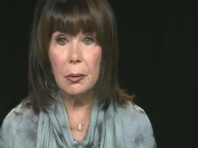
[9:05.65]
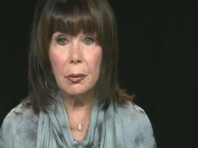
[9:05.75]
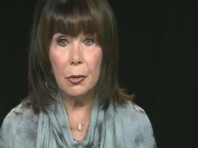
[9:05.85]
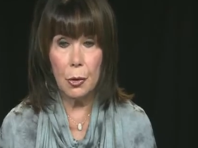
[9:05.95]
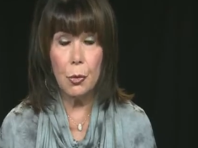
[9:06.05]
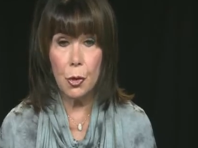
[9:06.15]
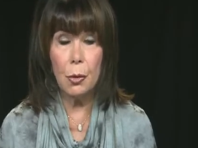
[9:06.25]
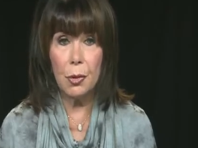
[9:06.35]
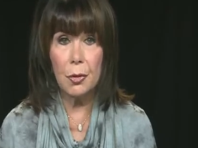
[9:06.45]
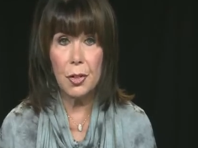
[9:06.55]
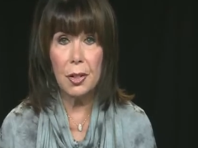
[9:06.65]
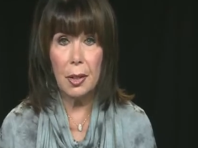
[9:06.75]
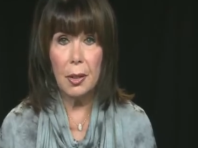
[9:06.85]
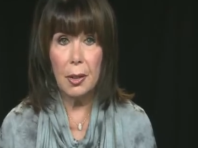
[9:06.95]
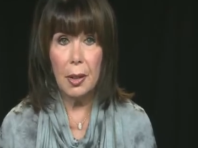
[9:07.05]
2 shooters.
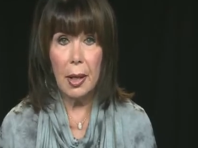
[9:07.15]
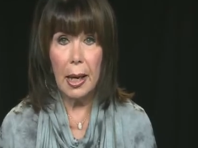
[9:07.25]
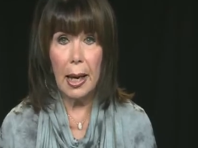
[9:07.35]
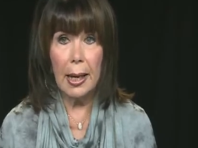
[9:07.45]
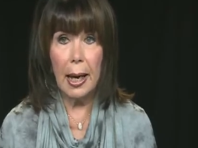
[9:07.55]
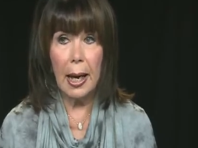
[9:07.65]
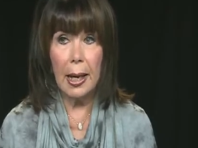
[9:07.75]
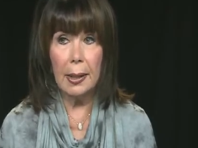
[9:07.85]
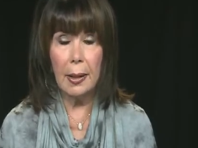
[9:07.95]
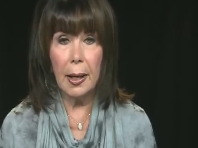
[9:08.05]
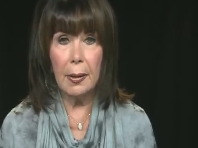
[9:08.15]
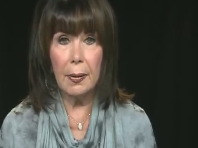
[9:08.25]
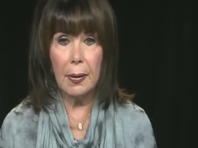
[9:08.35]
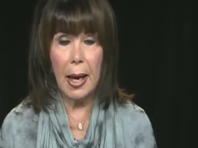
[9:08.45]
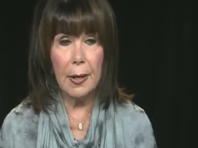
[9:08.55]
I
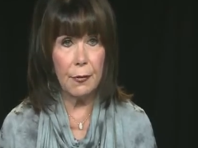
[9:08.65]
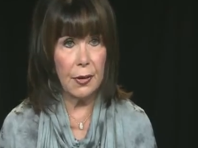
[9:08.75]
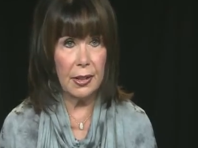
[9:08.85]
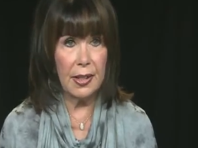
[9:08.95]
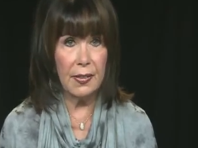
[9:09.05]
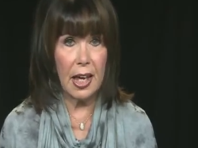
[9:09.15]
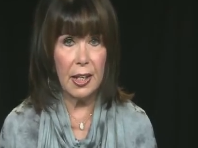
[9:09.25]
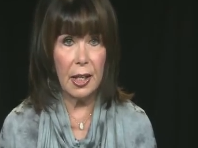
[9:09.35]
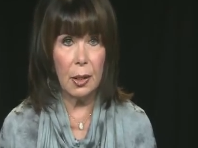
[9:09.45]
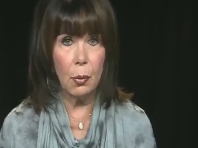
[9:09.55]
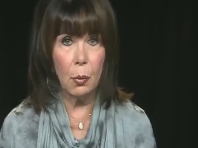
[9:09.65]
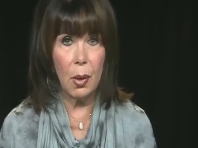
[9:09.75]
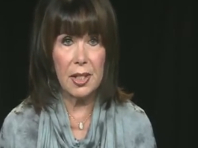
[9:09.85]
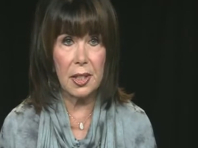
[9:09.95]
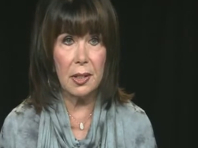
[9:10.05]
had a feeling that it
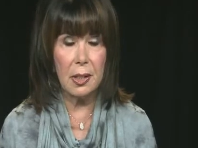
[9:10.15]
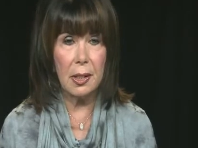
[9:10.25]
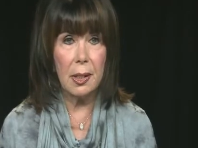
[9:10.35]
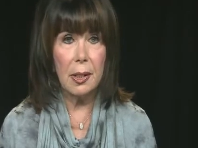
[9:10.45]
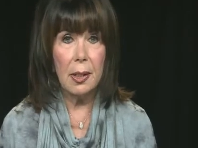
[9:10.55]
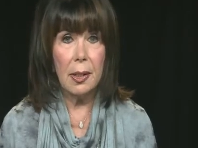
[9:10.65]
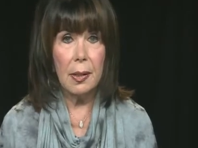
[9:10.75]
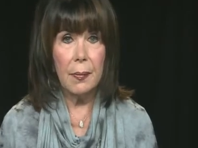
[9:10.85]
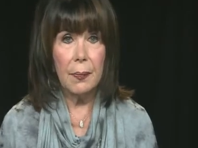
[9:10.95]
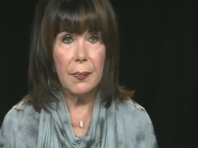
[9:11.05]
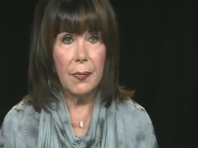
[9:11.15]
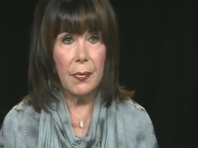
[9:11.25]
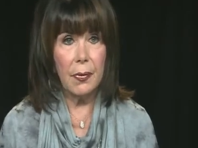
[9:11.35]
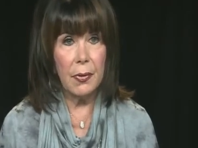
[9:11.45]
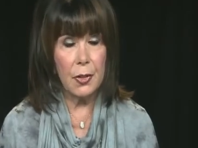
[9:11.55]
wasn't
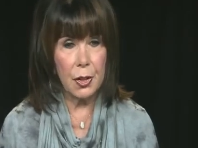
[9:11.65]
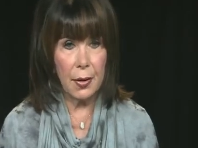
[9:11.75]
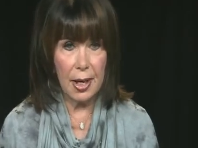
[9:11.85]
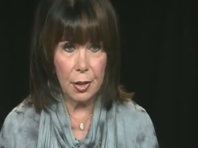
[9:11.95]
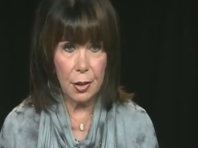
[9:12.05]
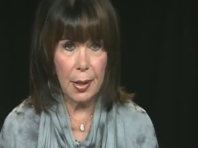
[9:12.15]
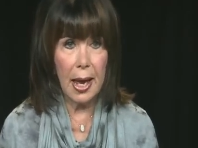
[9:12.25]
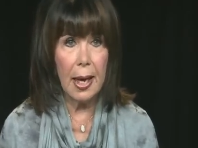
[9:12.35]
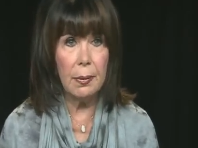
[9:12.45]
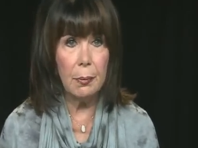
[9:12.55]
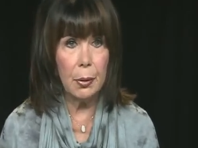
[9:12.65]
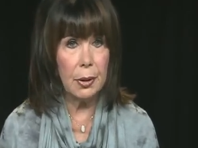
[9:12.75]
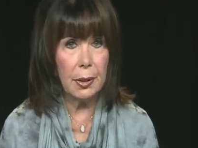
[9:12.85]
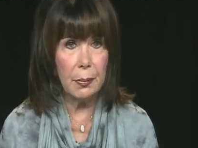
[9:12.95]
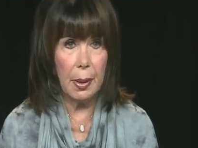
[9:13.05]
the Sirhan
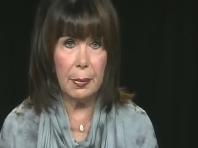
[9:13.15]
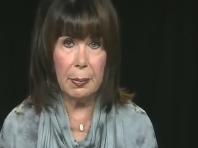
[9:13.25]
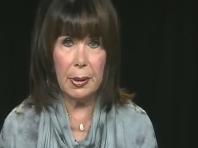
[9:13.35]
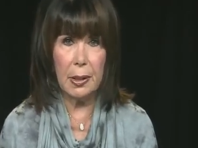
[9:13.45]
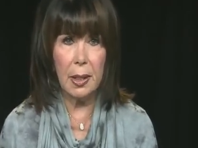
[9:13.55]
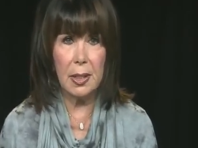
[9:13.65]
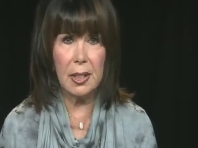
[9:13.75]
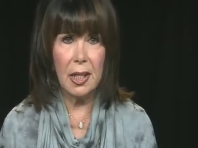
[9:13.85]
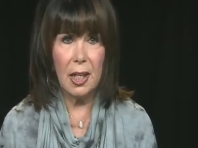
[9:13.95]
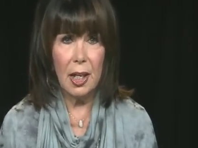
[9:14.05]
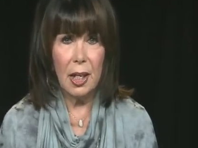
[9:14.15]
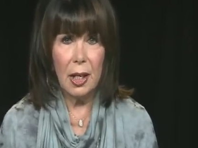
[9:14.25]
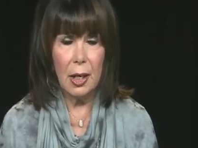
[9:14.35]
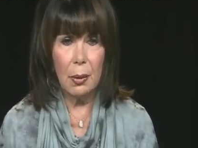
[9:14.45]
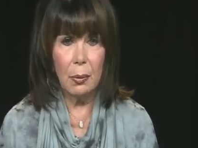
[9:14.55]
bullet. I mean, because
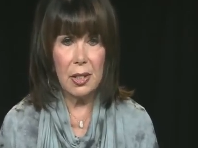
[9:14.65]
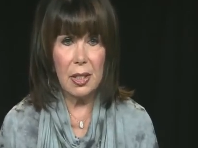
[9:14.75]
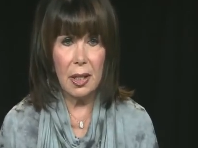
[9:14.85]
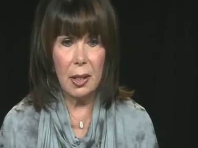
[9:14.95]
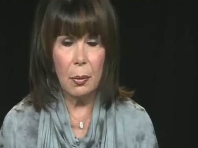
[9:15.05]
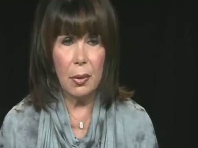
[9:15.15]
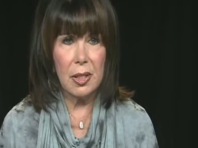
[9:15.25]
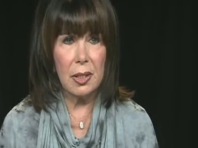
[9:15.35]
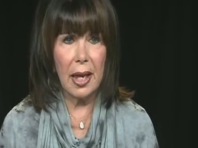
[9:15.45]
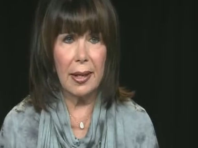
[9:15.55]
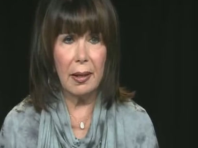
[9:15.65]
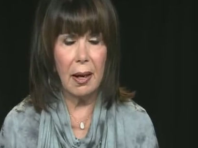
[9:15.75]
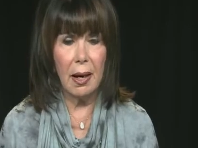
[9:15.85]
it was like